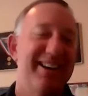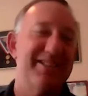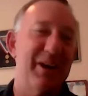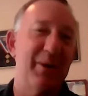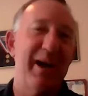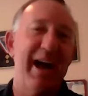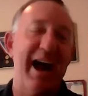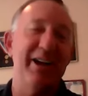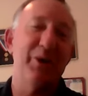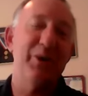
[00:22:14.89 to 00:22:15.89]
So
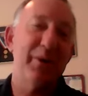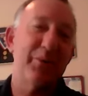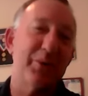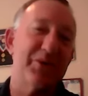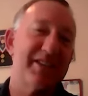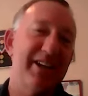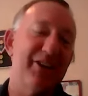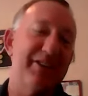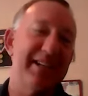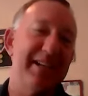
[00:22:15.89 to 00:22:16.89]
I don't know if we'll see
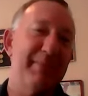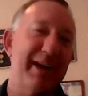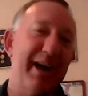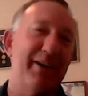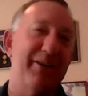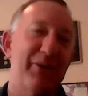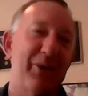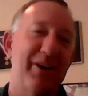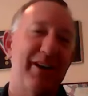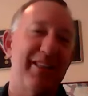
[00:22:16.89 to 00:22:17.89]
your team down in
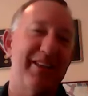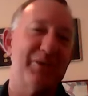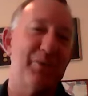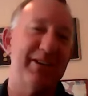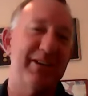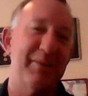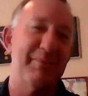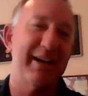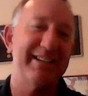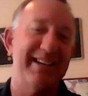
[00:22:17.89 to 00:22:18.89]
Florida this winter,
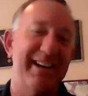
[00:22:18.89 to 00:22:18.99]
but